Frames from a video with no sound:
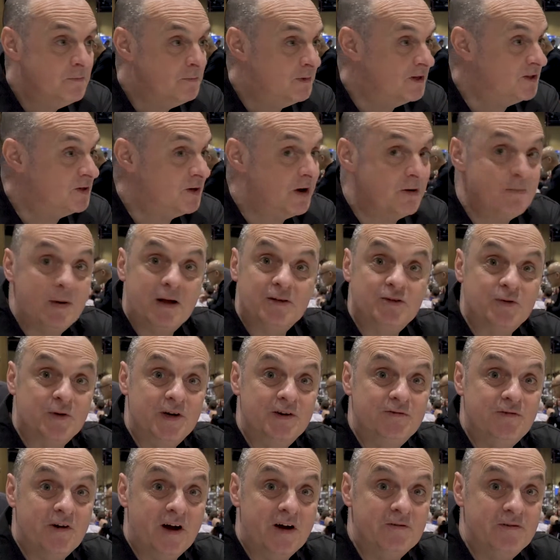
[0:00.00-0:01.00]
Been doing it about
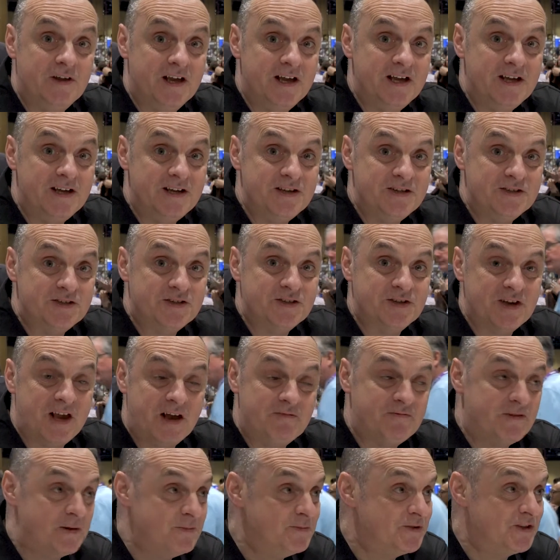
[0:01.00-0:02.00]
25 years.
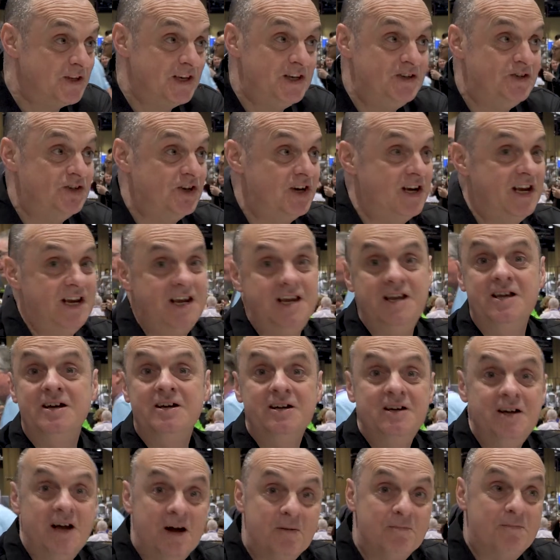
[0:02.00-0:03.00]
FMCG
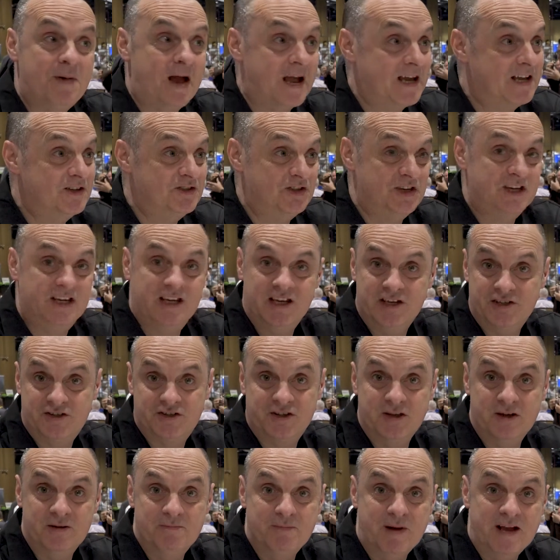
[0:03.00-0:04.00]
and packaging is
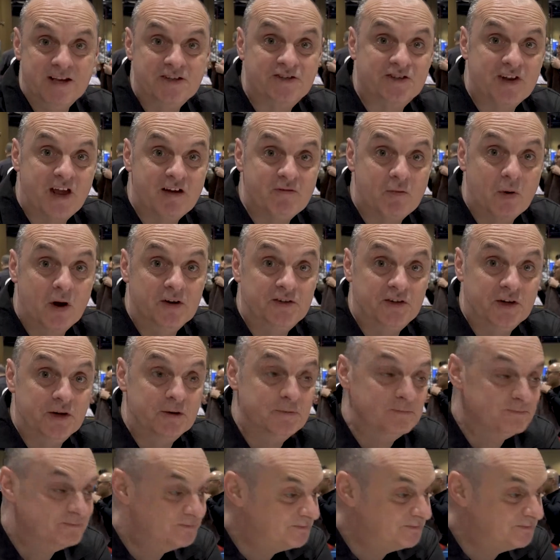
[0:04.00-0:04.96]
the mainstay of what I do.